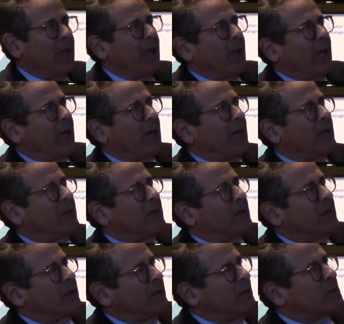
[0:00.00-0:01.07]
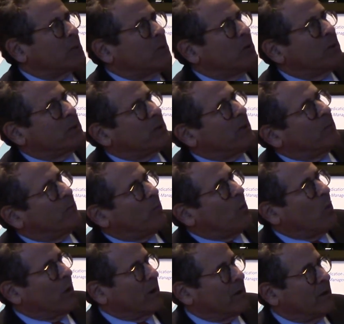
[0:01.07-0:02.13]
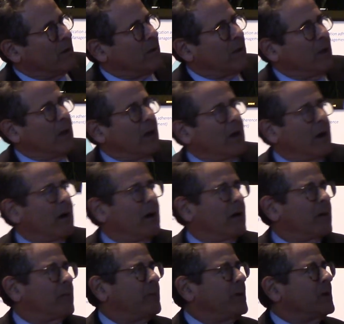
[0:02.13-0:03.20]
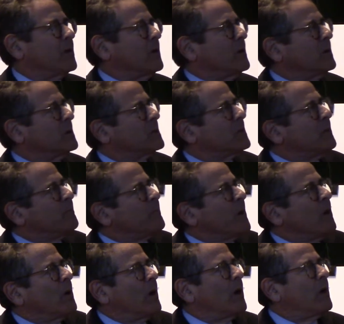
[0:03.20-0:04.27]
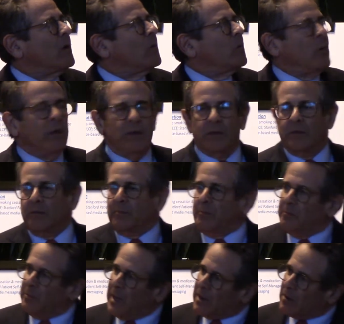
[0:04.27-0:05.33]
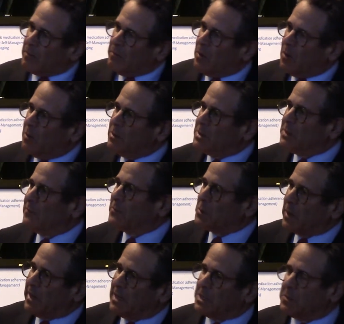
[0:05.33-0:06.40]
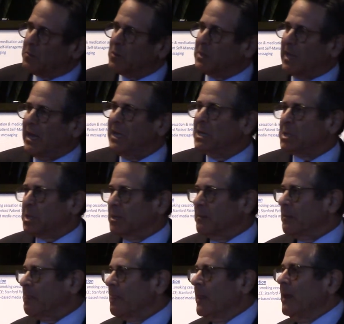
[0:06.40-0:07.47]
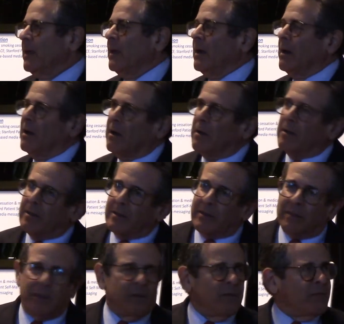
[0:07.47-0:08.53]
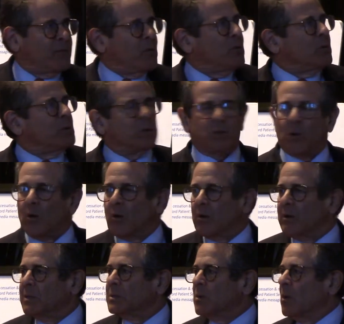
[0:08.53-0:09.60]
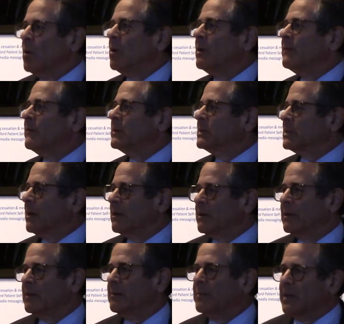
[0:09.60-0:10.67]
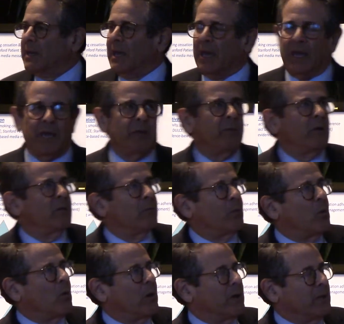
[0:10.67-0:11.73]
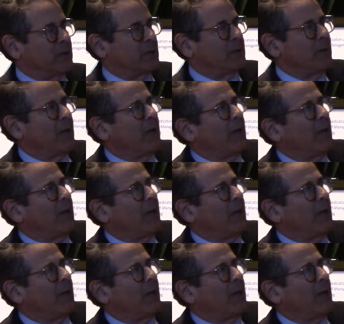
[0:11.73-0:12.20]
And this was important because with better modes of transportation, food storage all of a sudden became important.